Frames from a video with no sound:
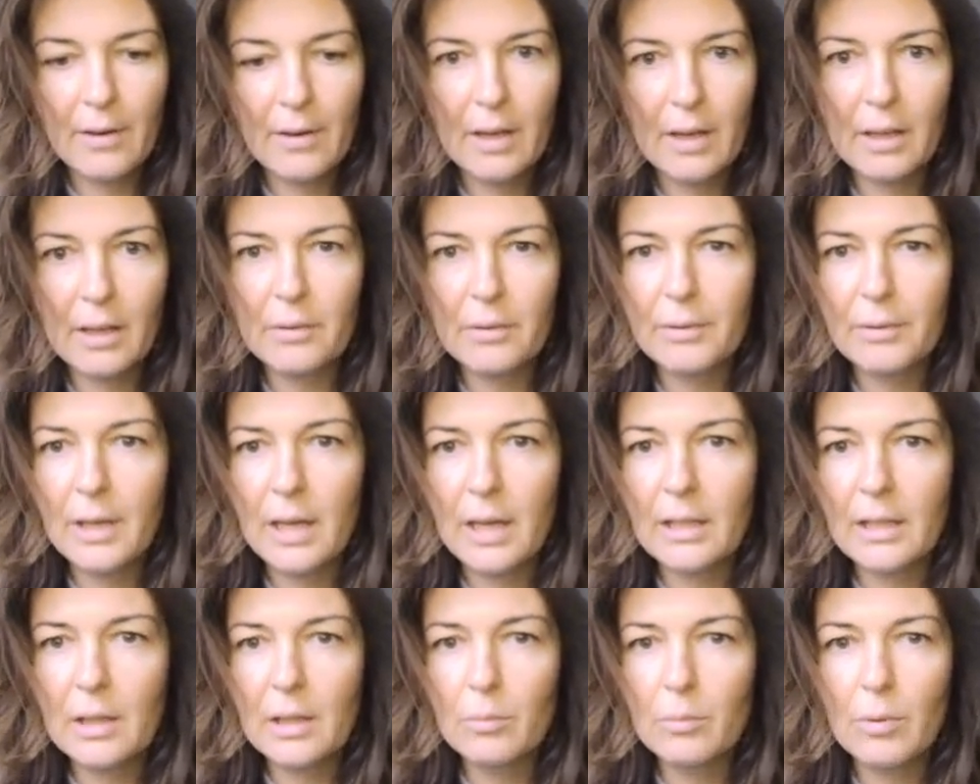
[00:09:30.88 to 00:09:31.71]
I
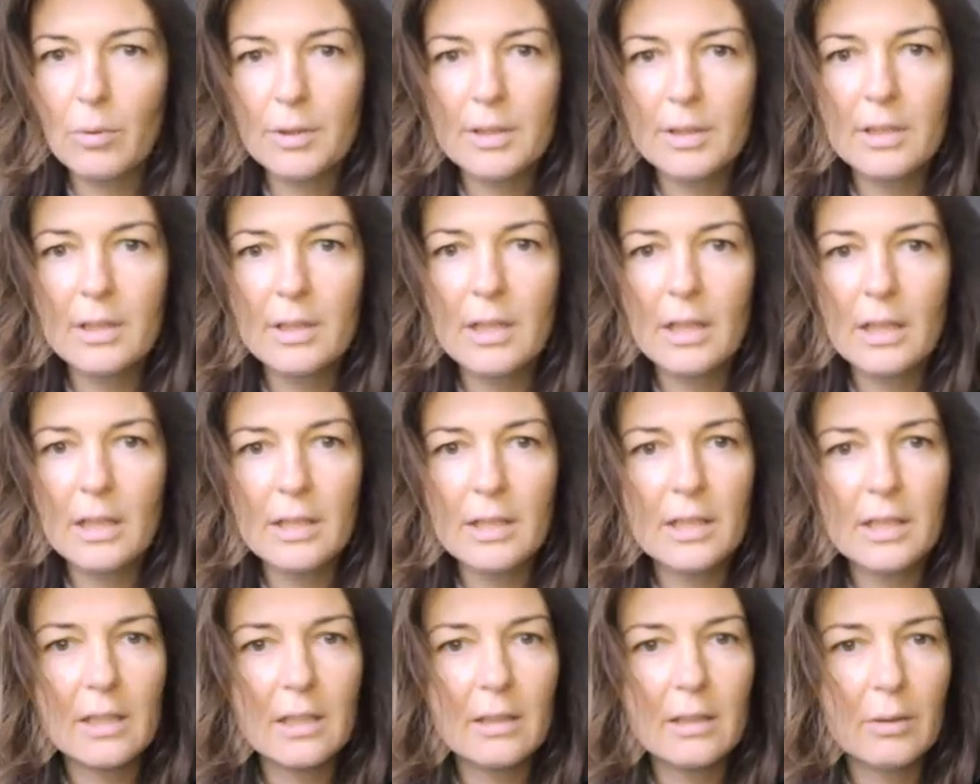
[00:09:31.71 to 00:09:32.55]
created was
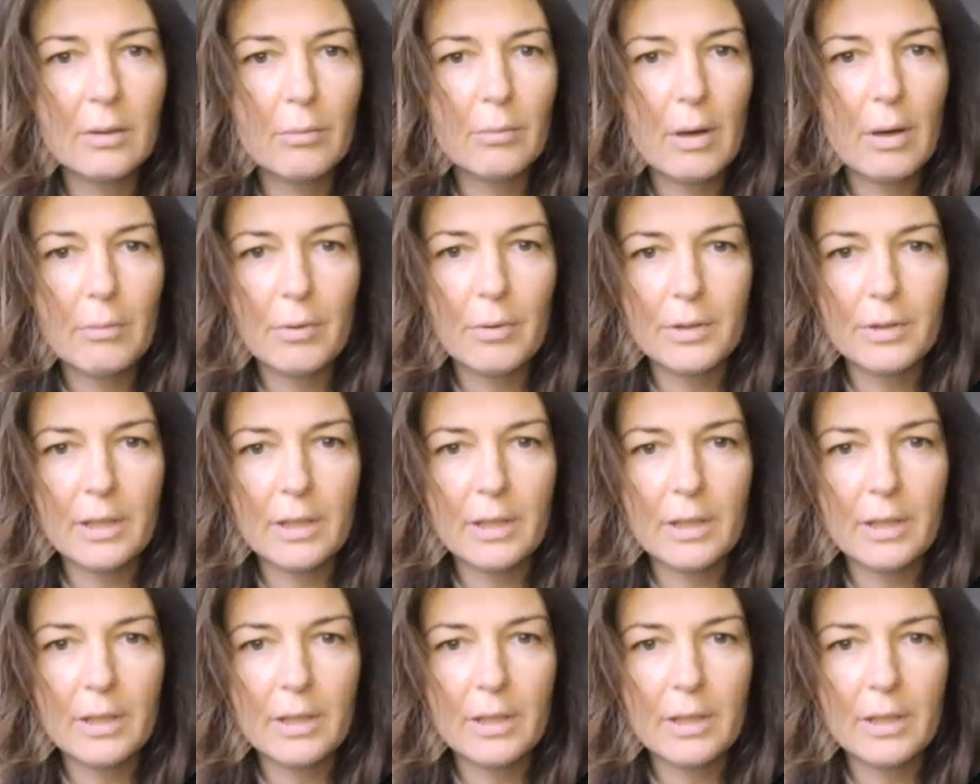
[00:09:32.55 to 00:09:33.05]
this. Where was